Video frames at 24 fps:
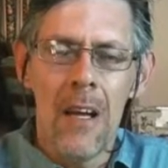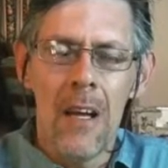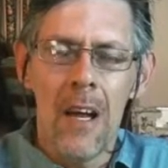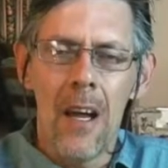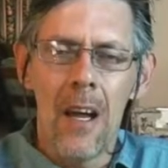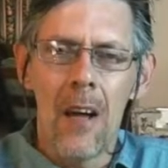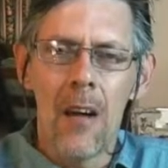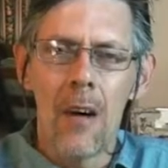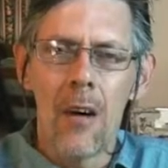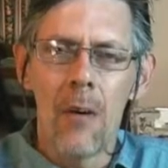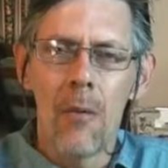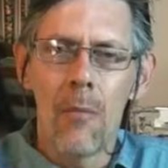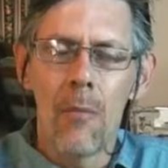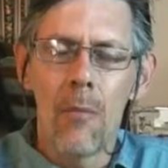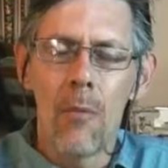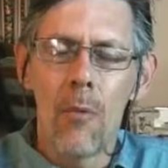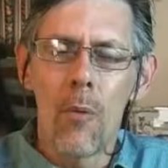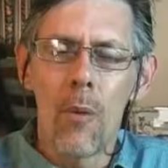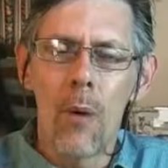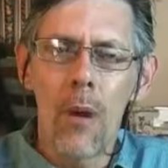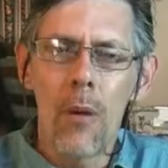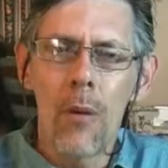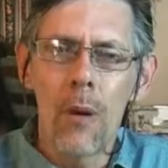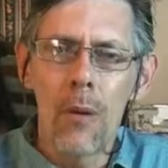uh,
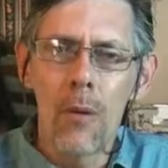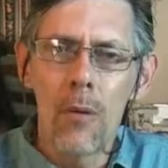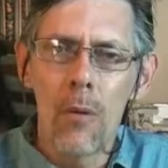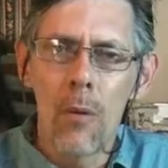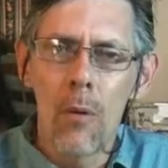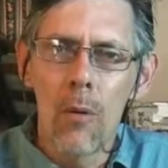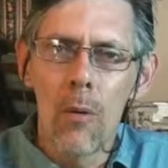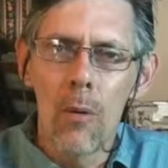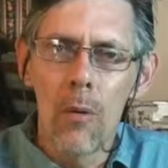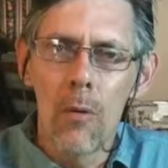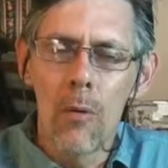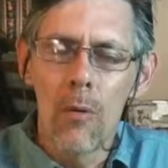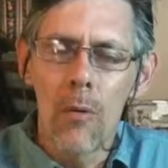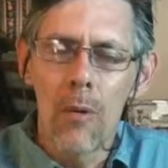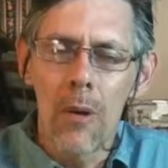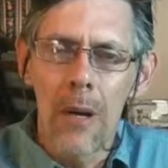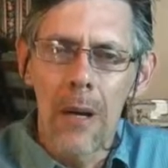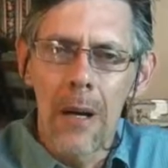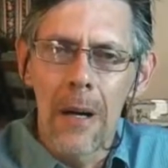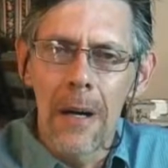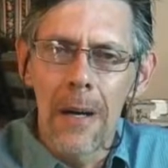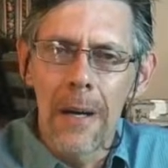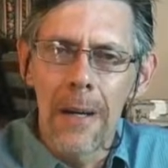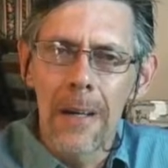where it all
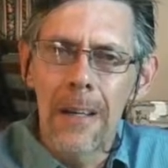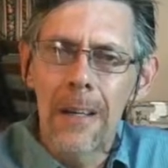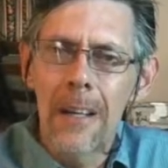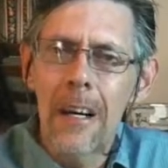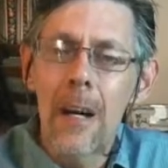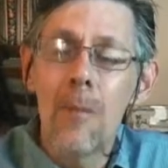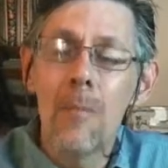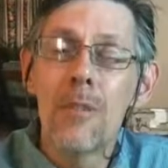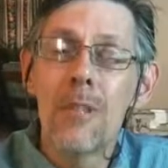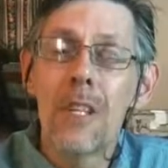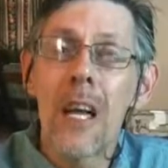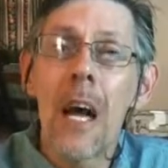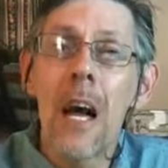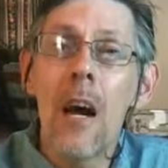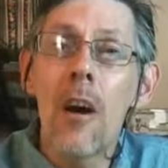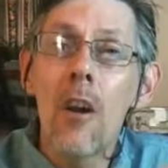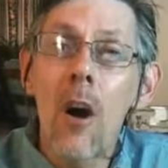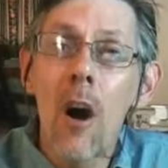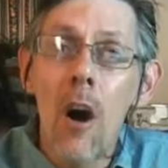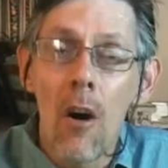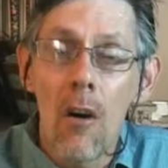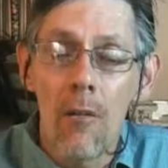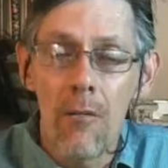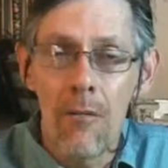uh, uh comes out
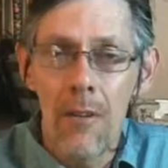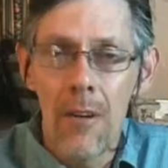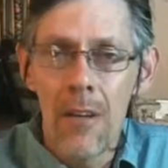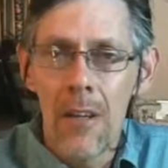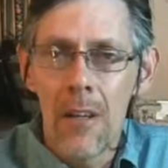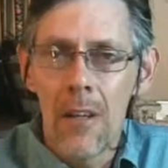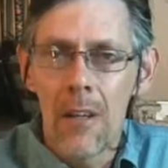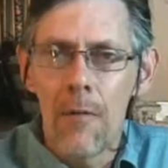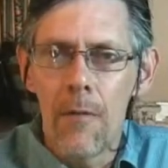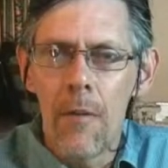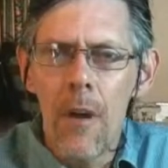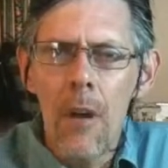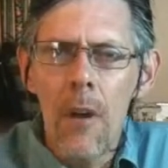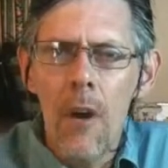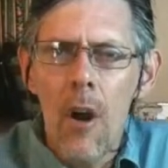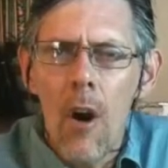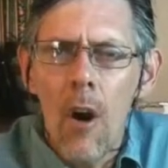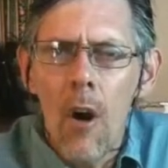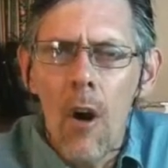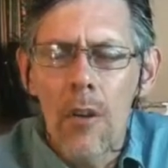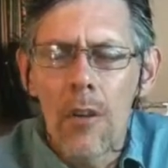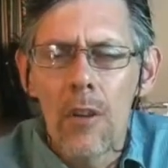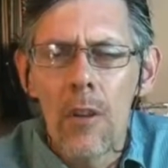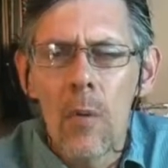of, the very
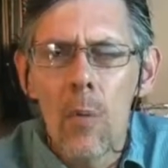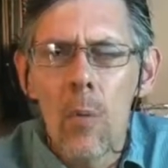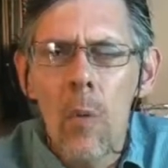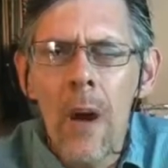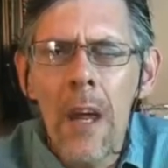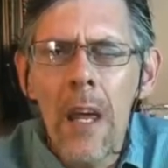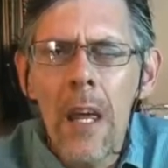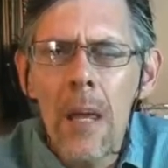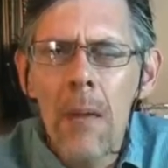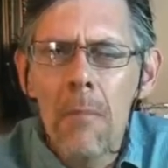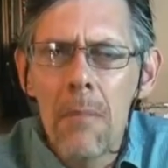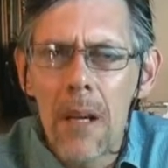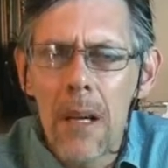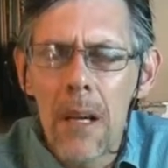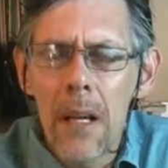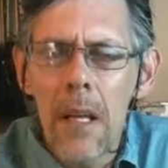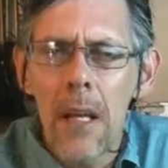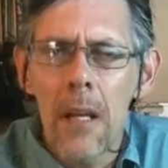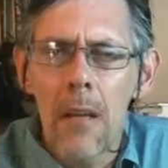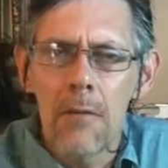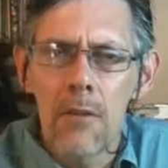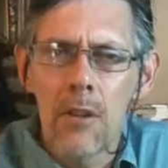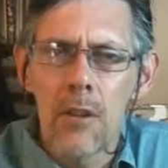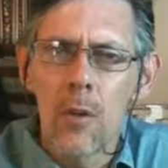heart, the way he
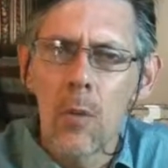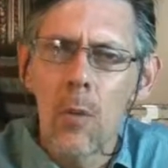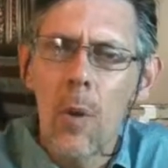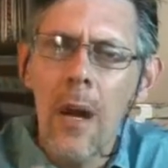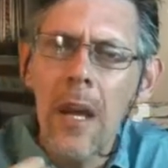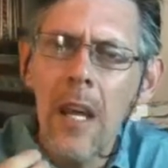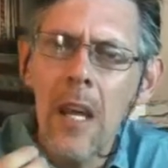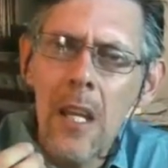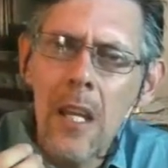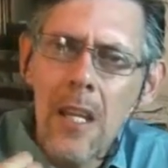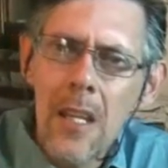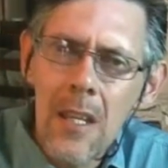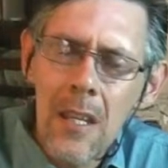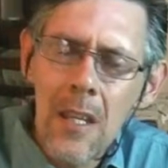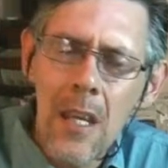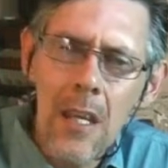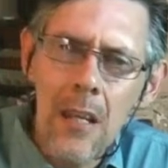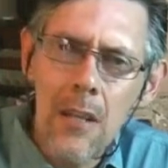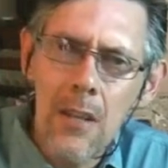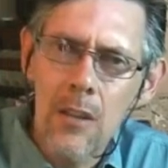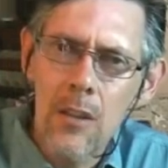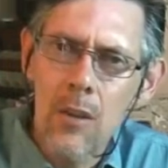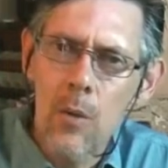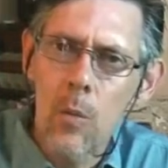believes, the way he
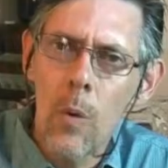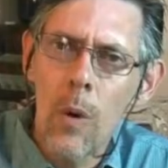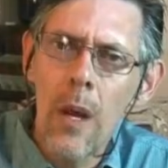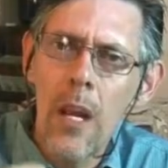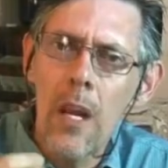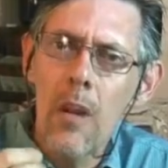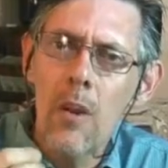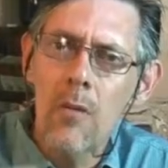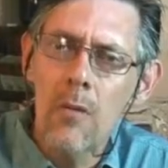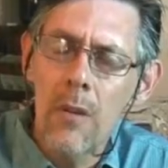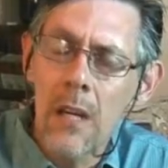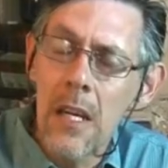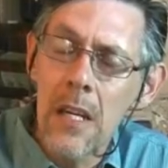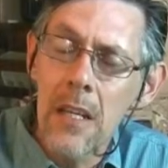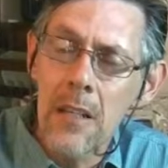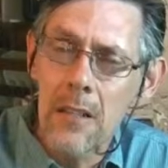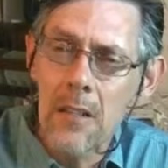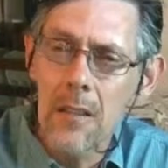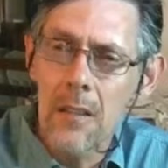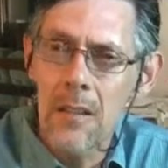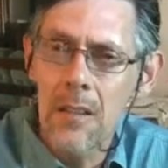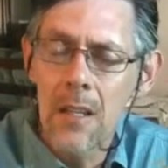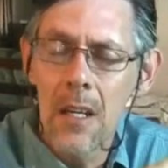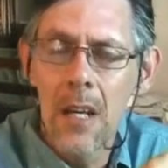thinks, the way he
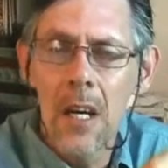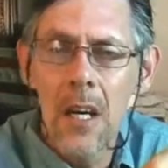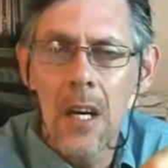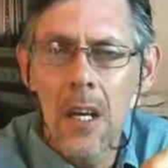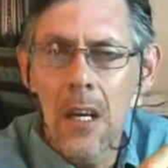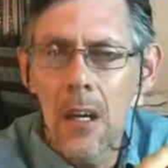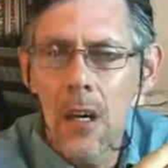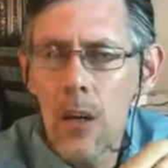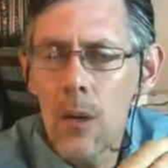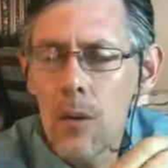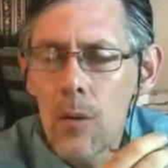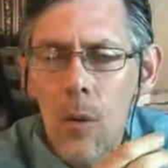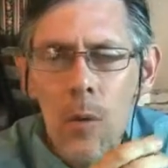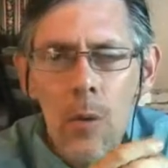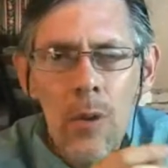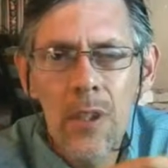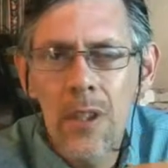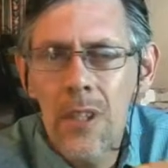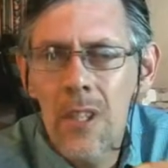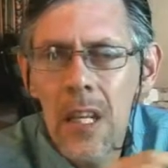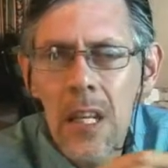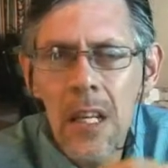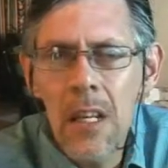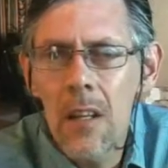reasons, is all
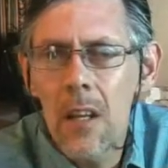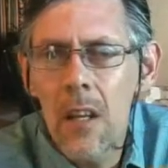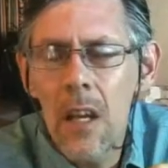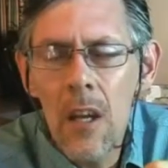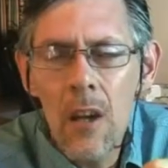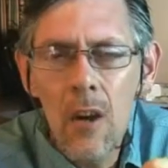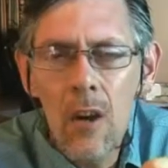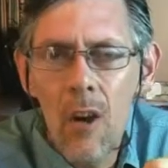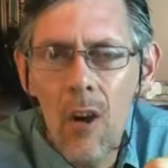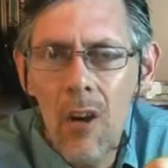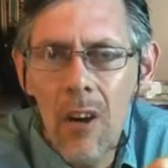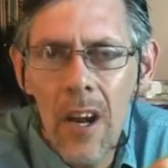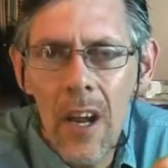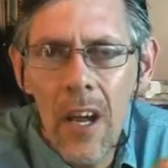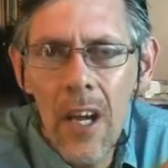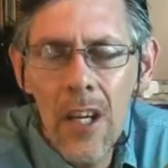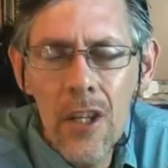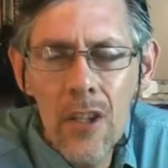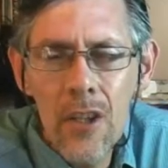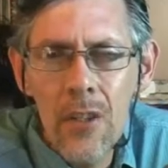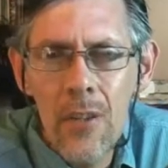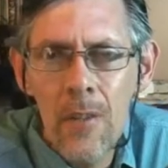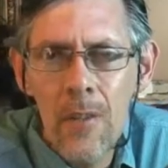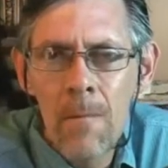seen in the
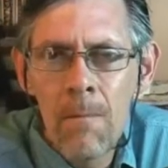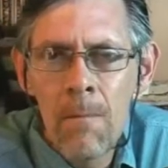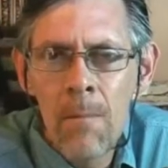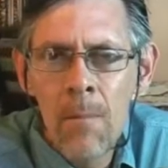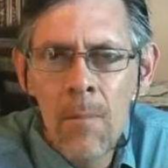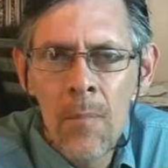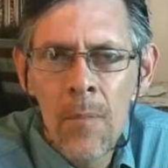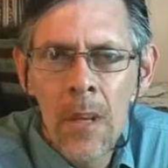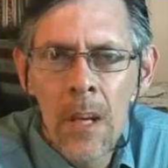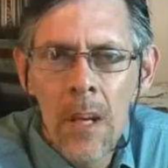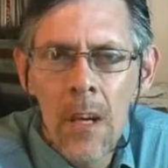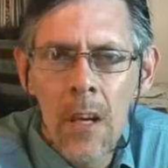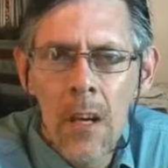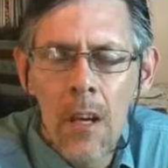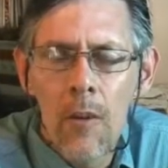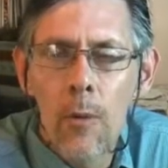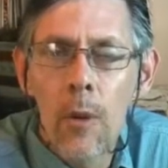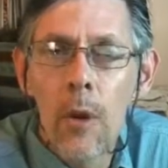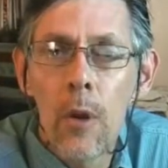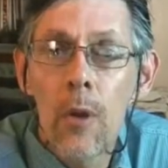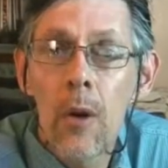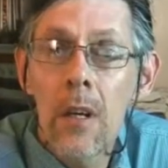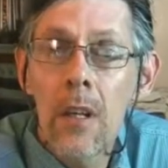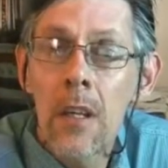incarnation. If we
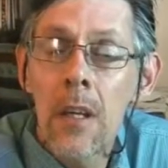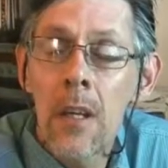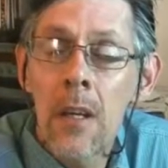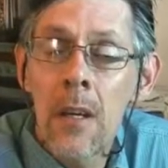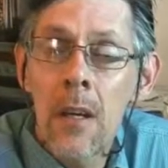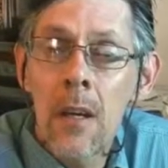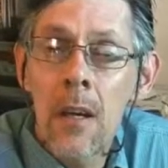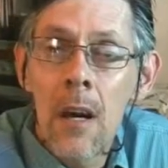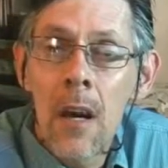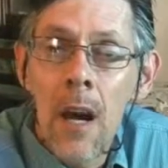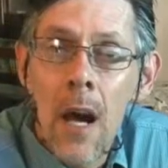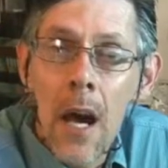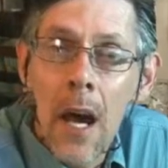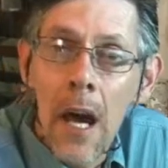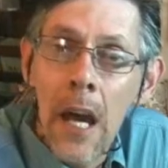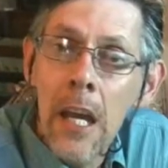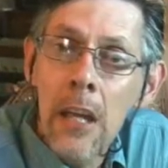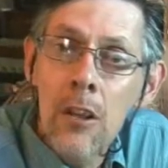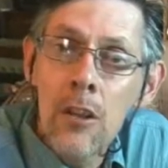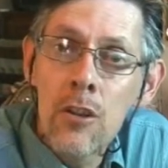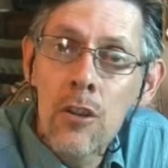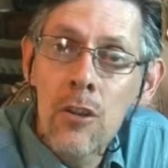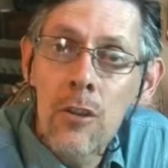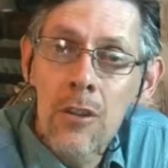look at the
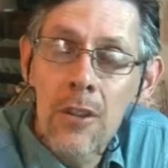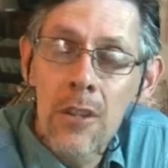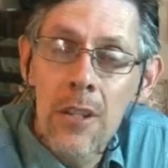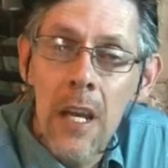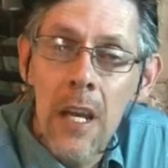angels in